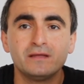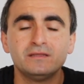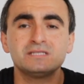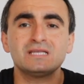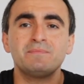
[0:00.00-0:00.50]

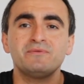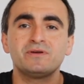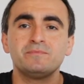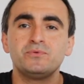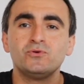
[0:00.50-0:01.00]
This type of
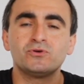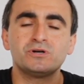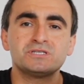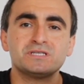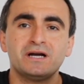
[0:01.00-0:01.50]

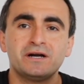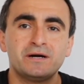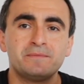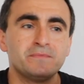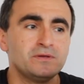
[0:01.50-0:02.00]
computers
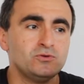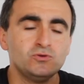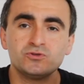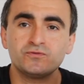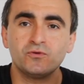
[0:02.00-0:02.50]
are
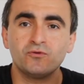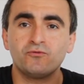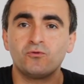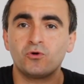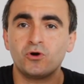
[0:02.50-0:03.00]
useful
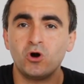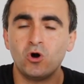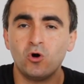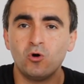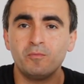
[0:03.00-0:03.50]
for
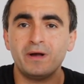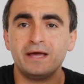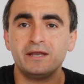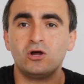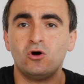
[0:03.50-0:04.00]
home
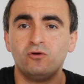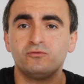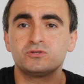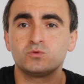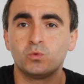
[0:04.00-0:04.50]
and
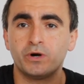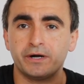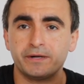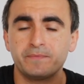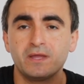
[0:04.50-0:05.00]
office
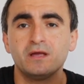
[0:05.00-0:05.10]
work.